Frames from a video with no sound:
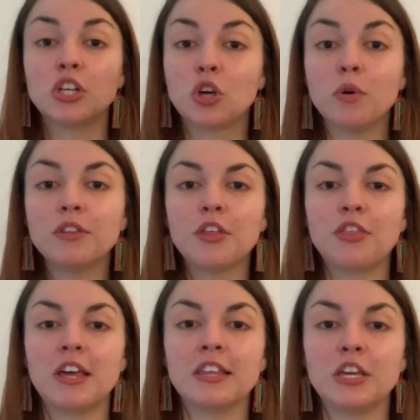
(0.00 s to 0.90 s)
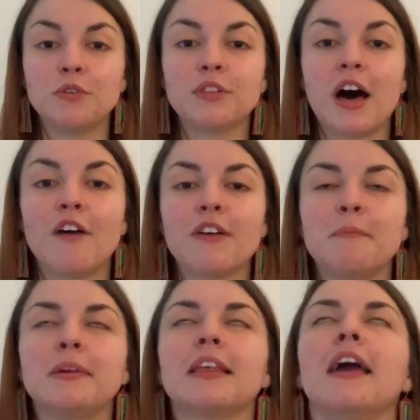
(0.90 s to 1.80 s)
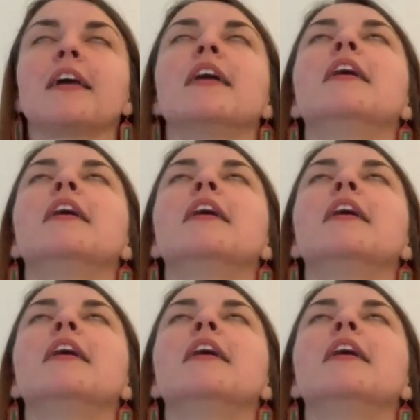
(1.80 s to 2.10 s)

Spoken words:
and go to the thing that you love and be like,